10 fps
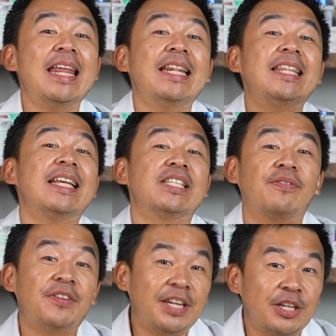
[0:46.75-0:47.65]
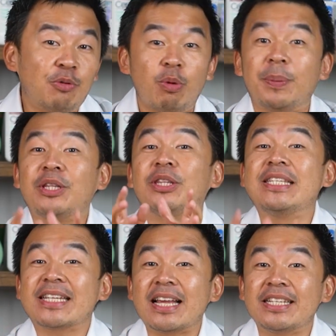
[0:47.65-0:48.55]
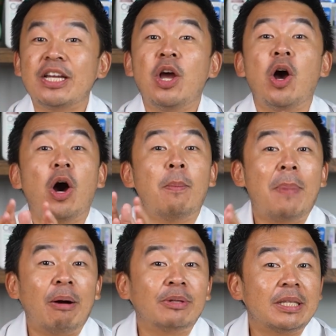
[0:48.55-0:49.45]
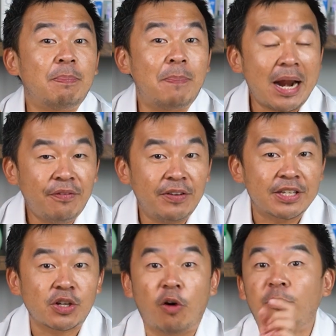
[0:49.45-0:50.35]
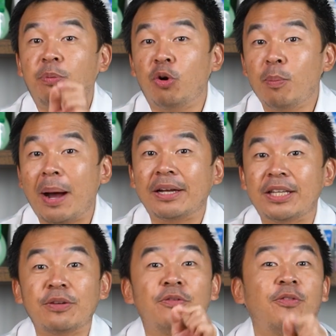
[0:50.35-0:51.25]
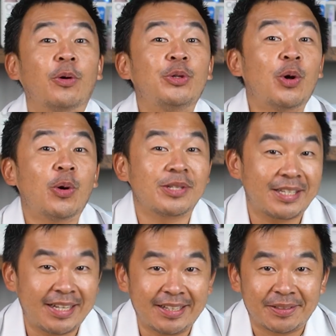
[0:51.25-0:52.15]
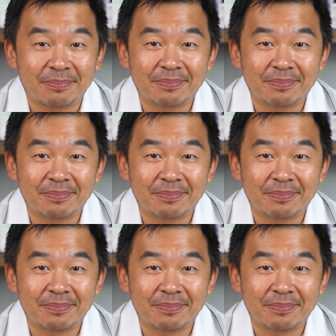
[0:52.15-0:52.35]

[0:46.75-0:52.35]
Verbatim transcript: in this video, we'll be discussing about the benefits of probiotic for your skin.